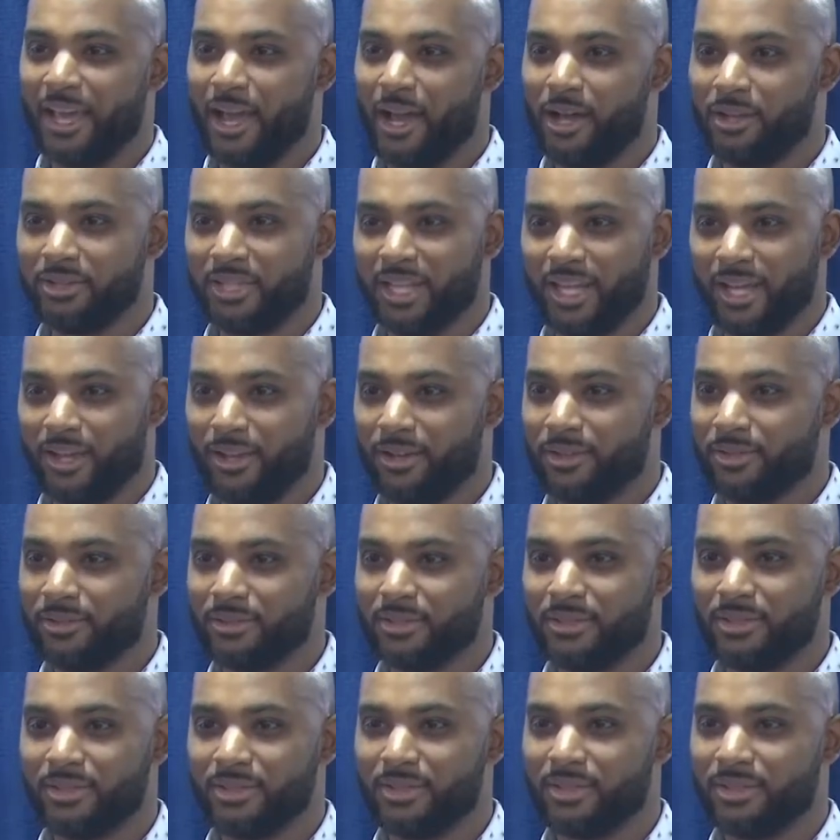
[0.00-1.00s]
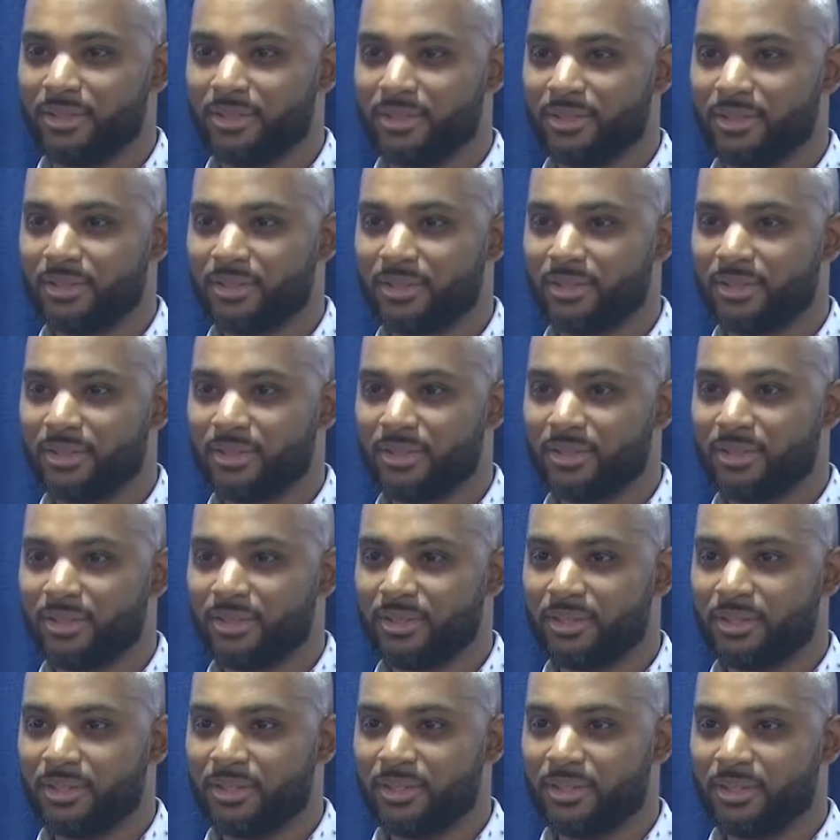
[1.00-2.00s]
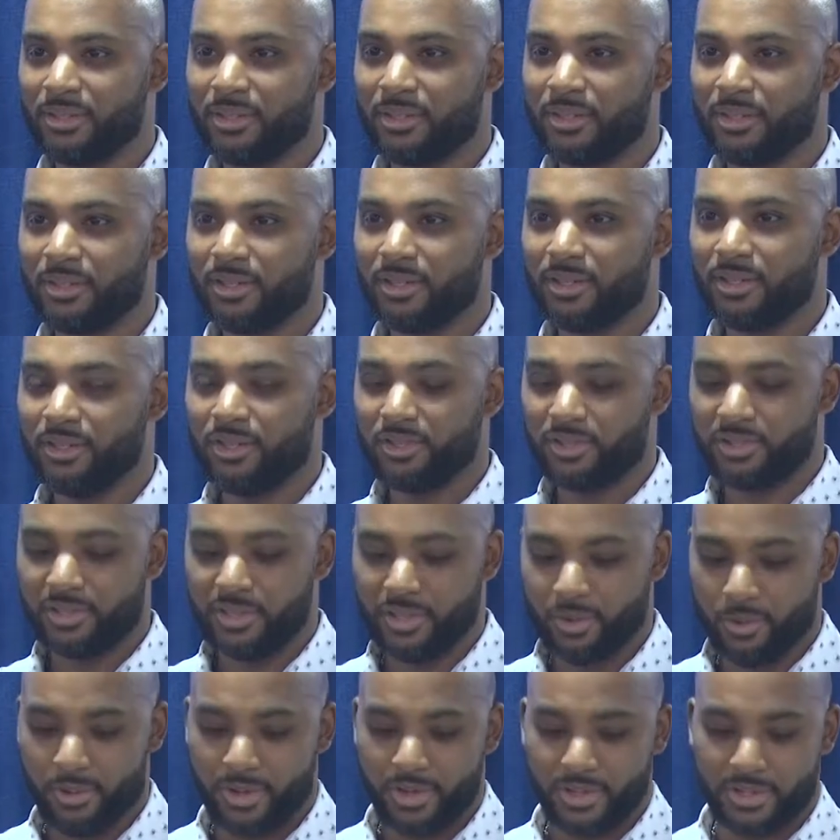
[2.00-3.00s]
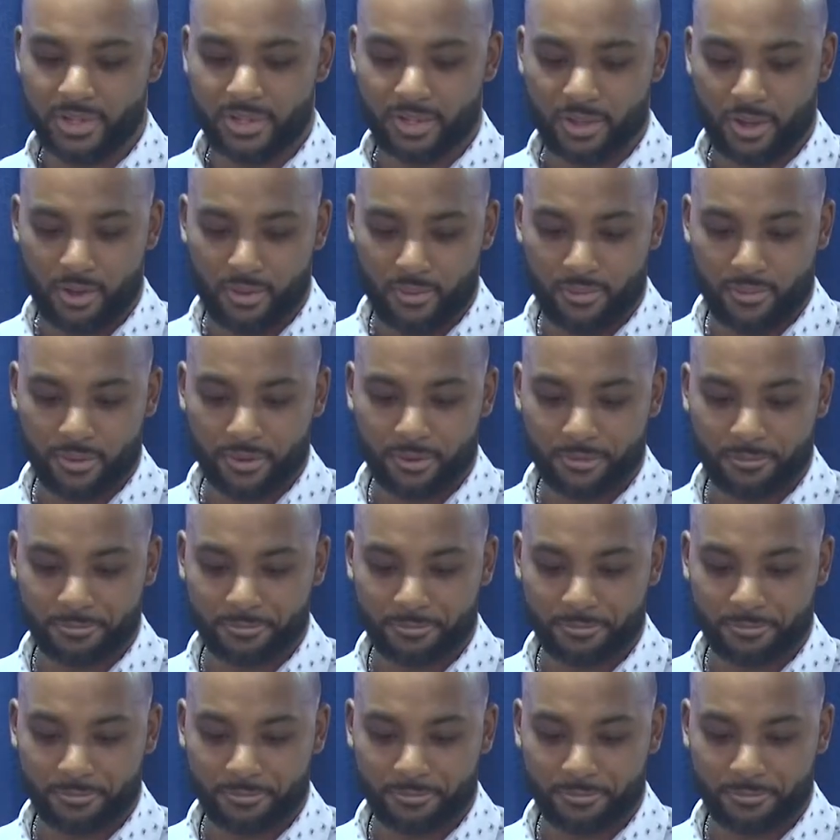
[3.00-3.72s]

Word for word: countdowns. Your series is over.